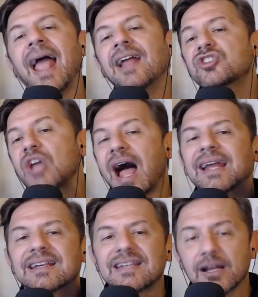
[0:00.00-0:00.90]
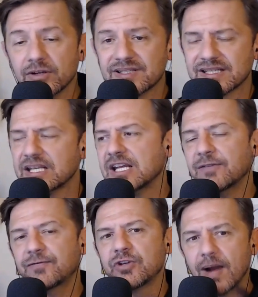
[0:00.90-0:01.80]
And I guarantee
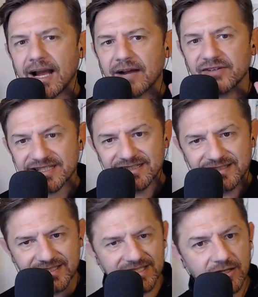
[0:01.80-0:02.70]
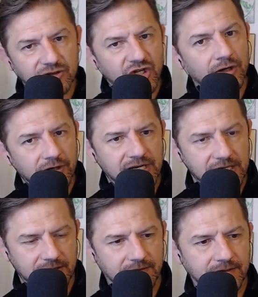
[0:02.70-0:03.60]
if you have a sincere turn
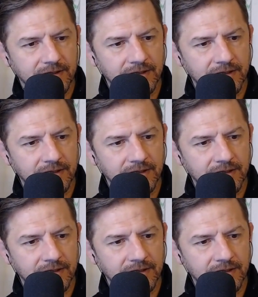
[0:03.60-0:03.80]
here